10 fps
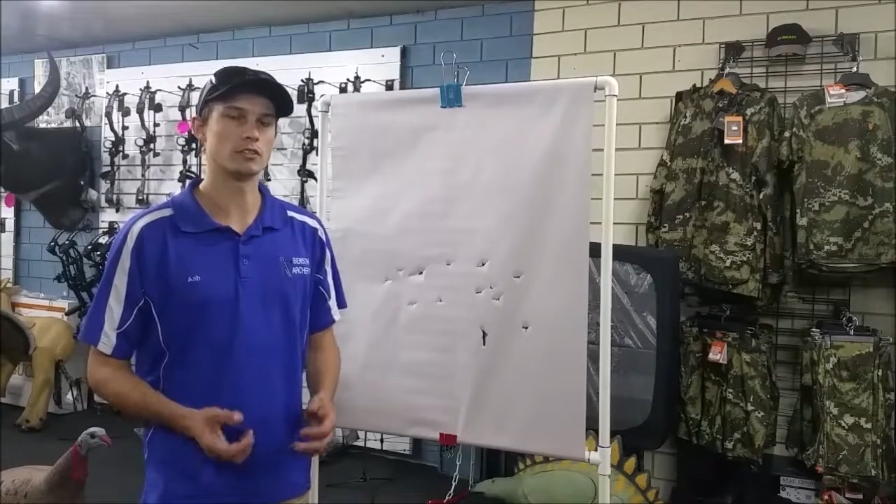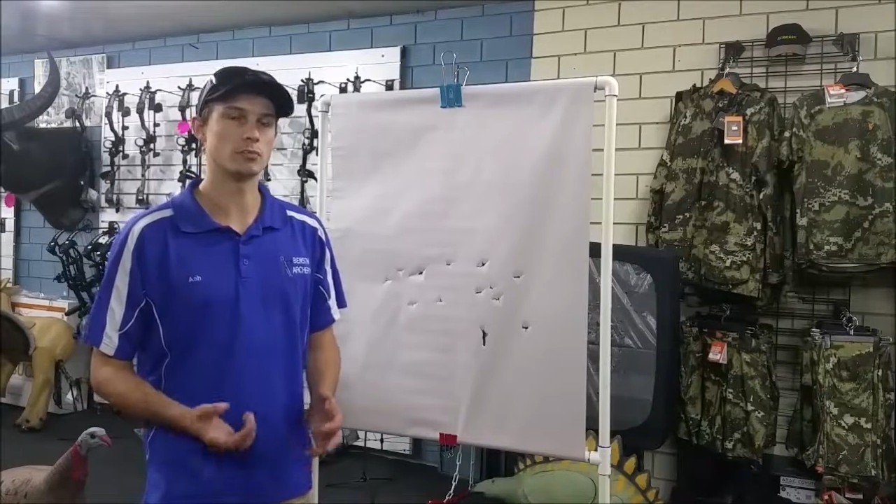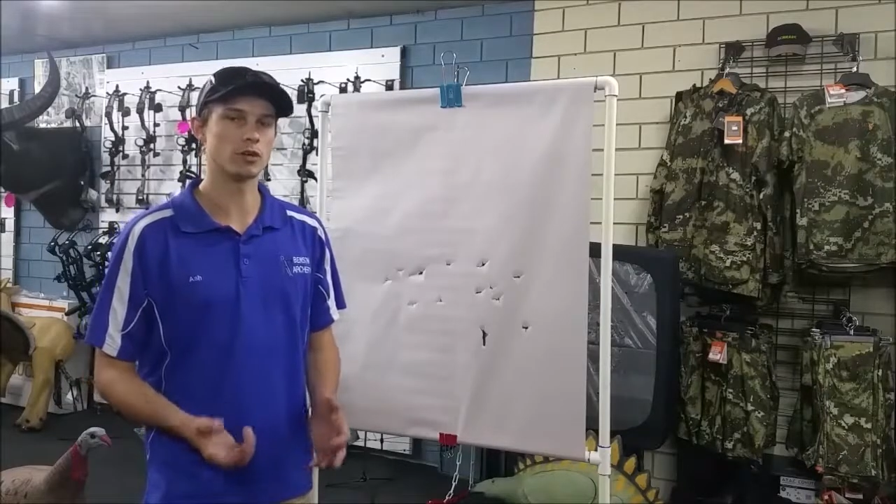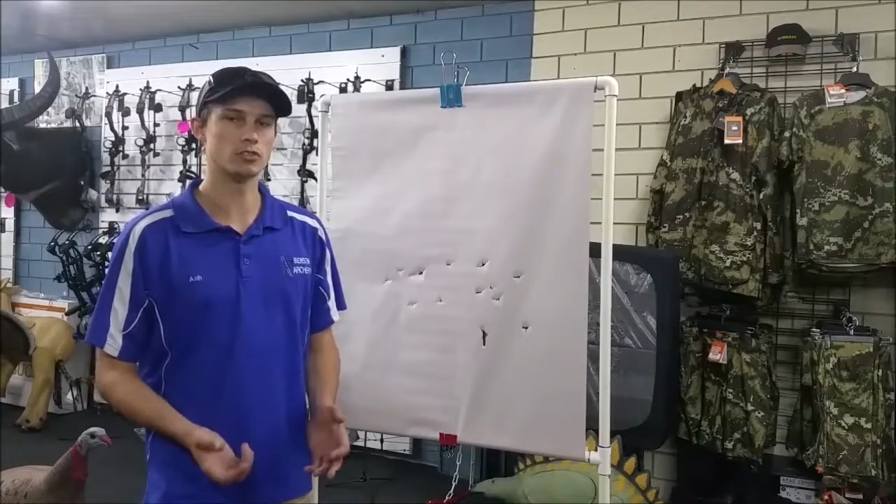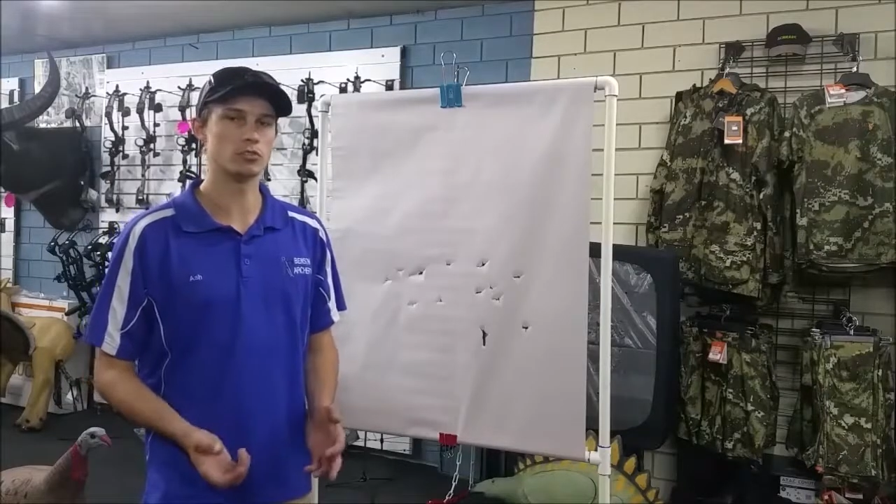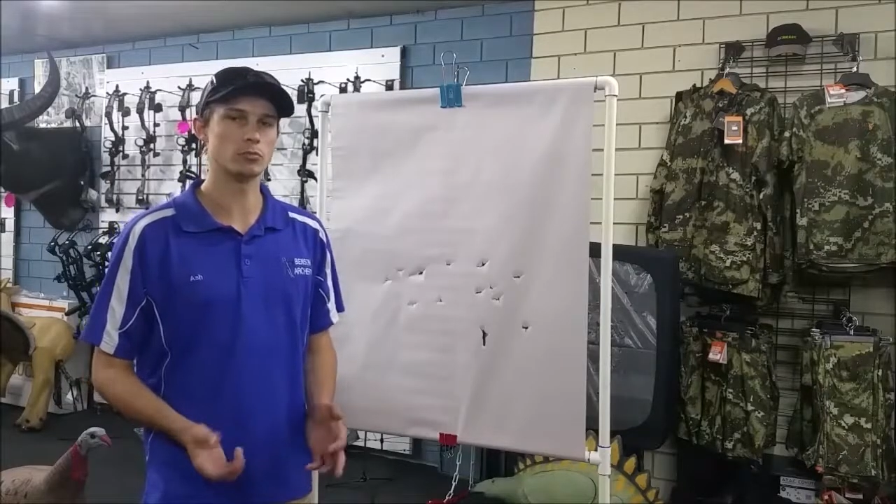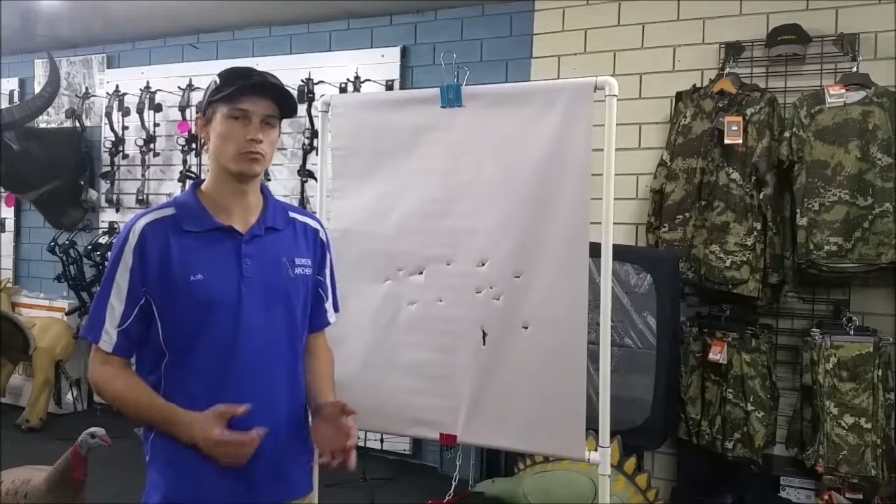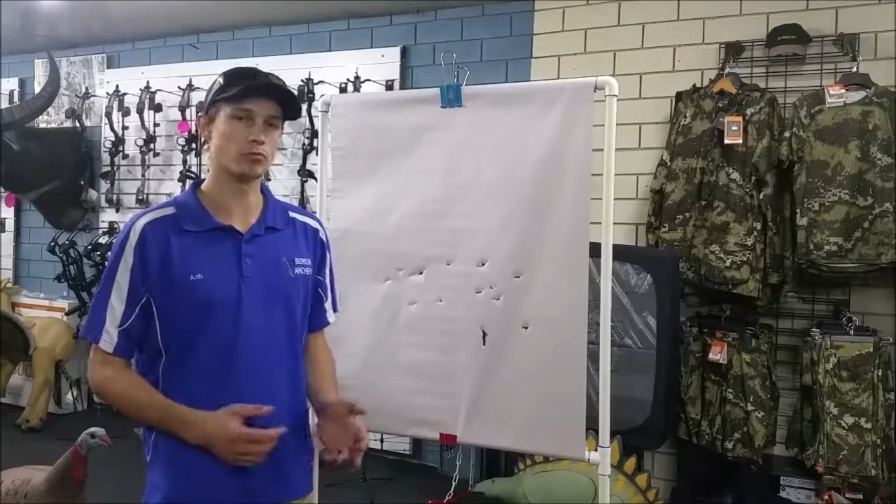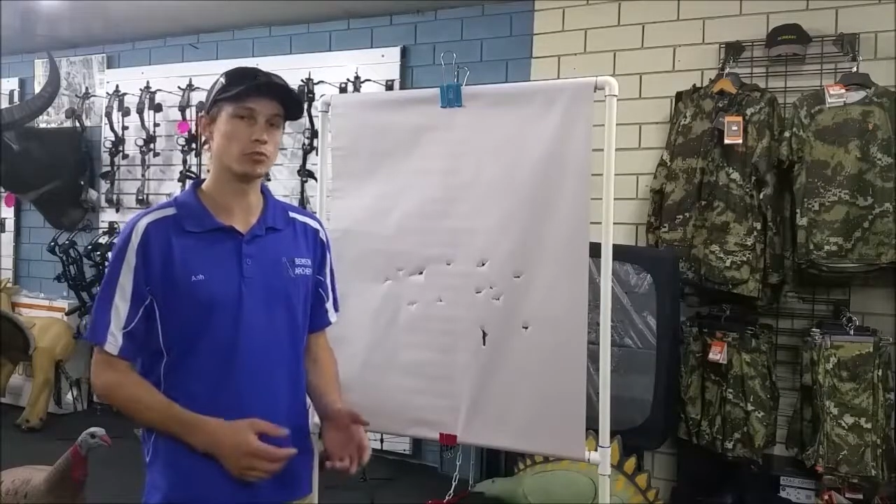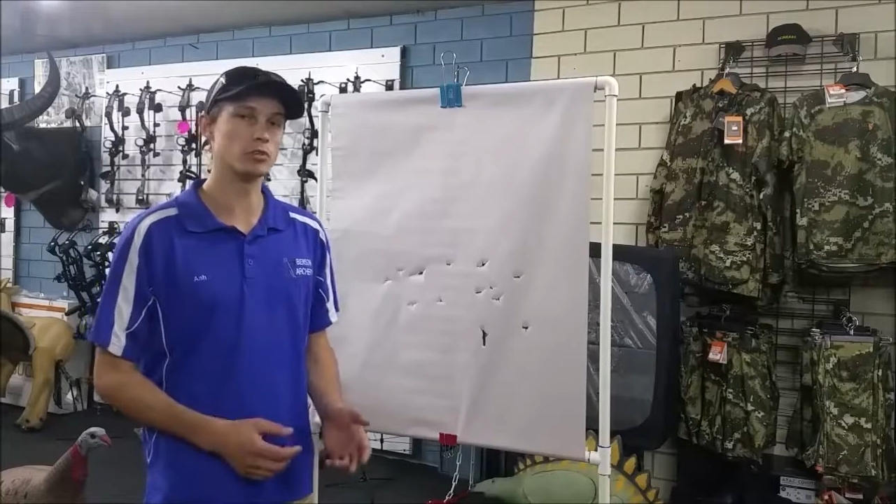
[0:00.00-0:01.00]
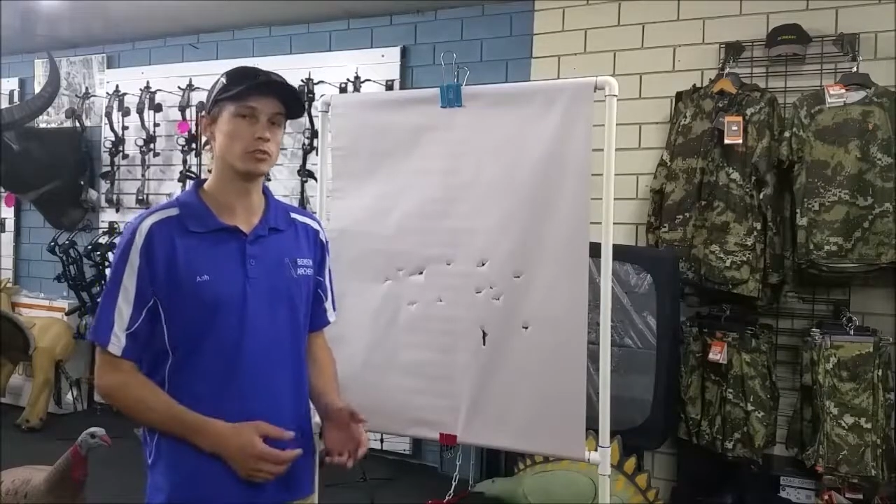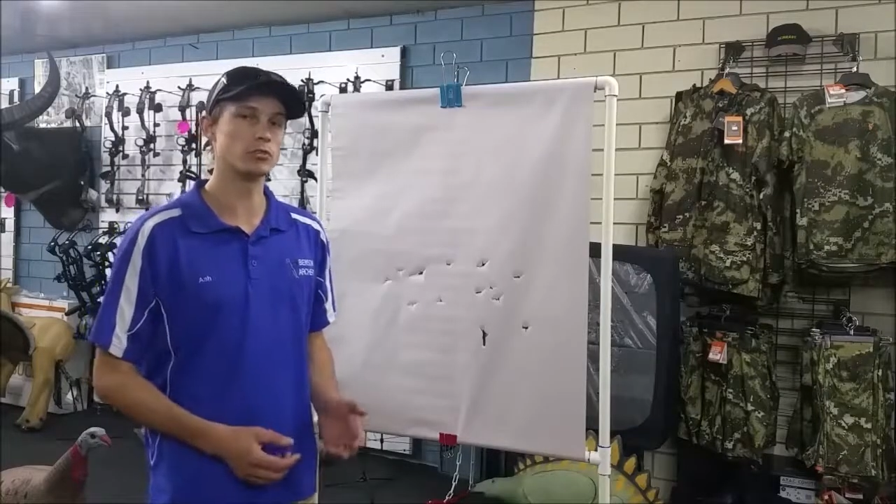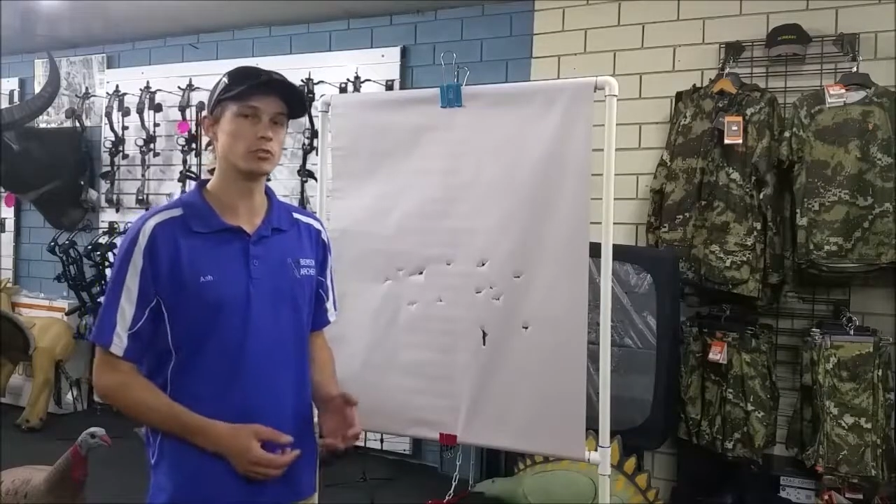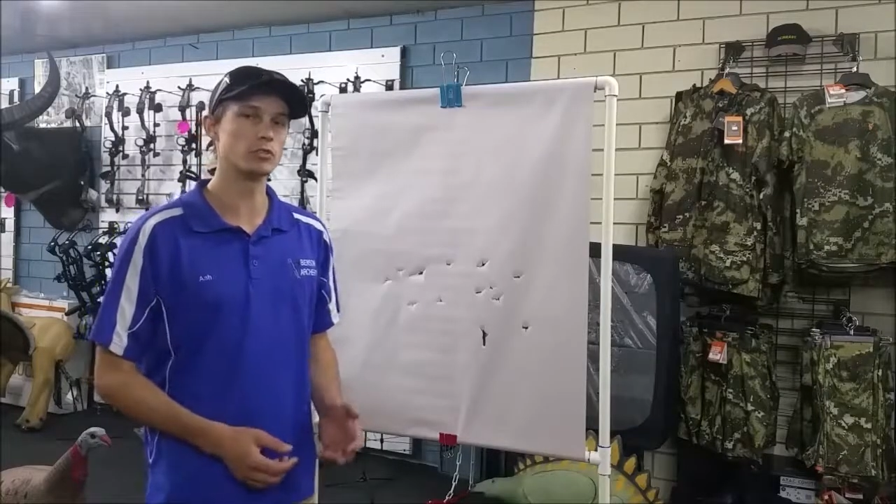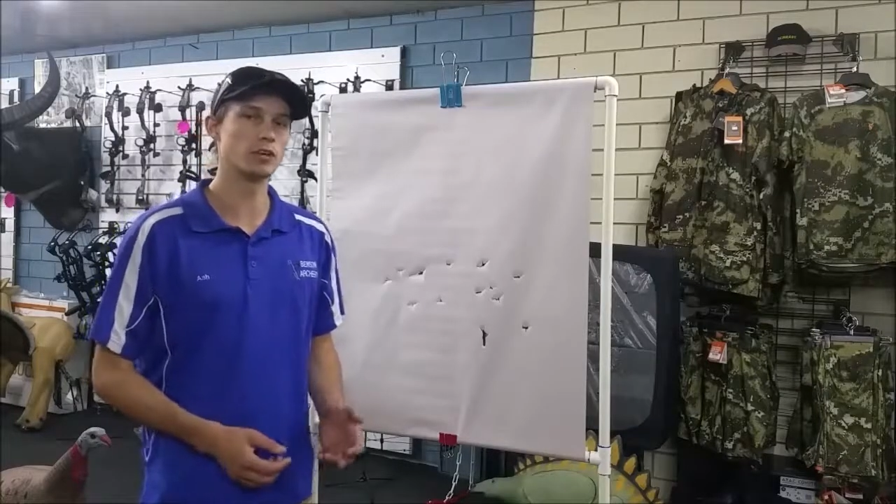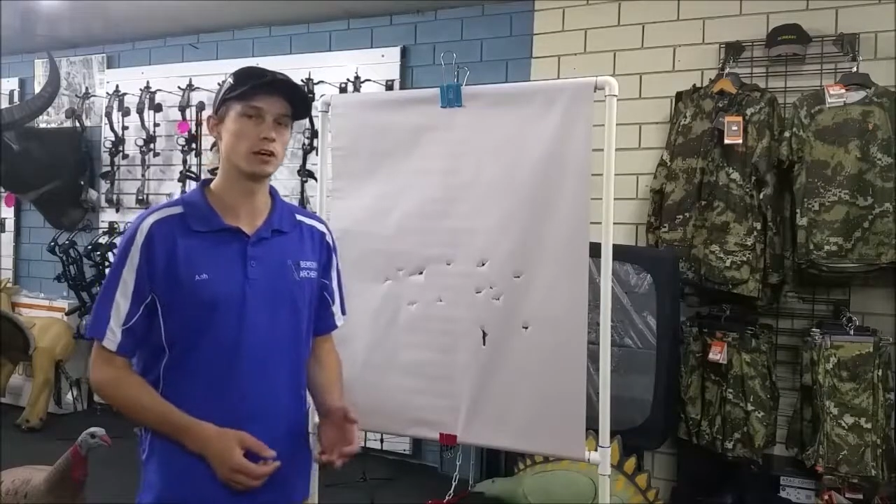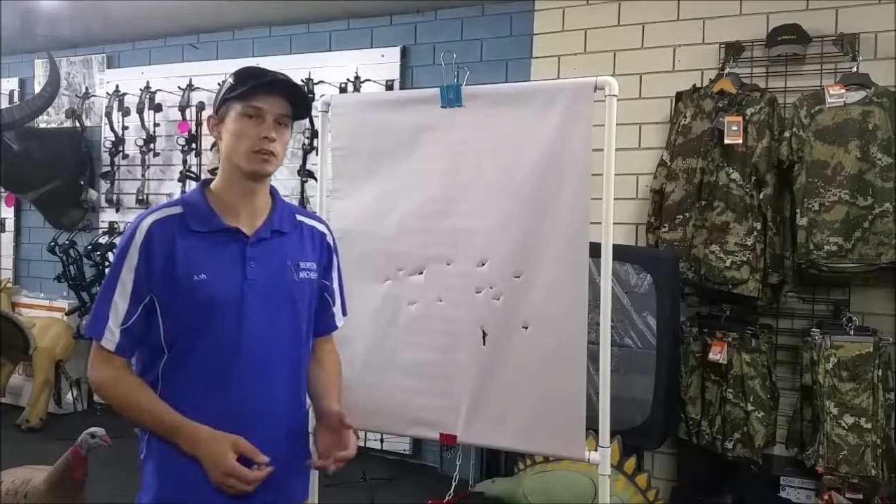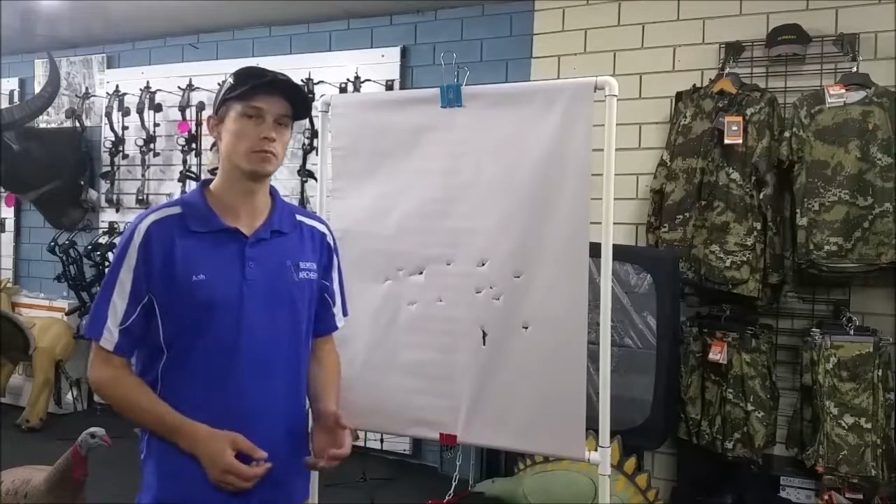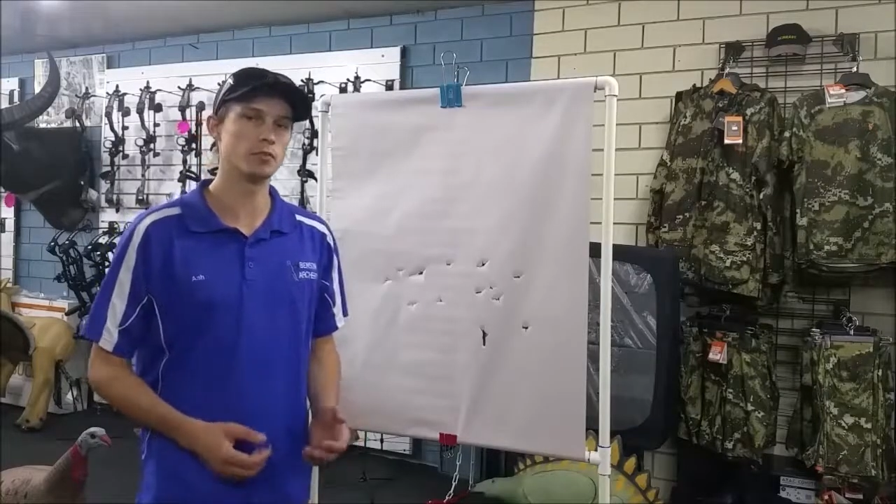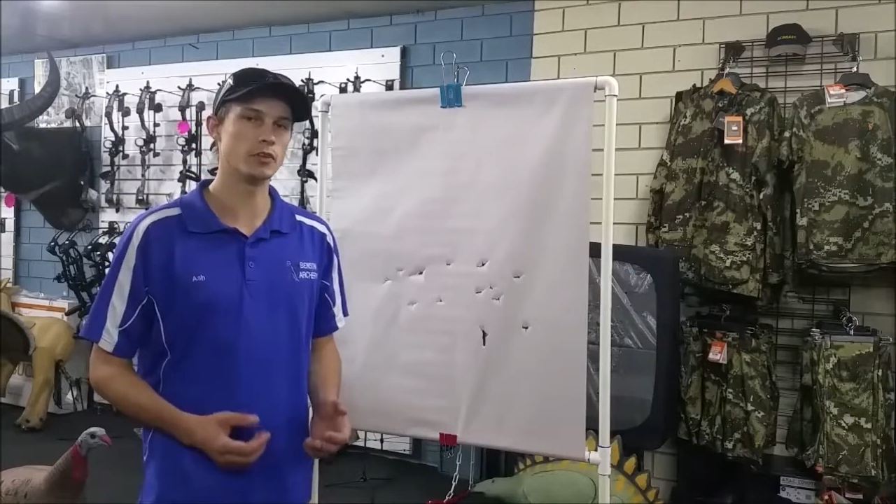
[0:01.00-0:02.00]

so make sure before you do start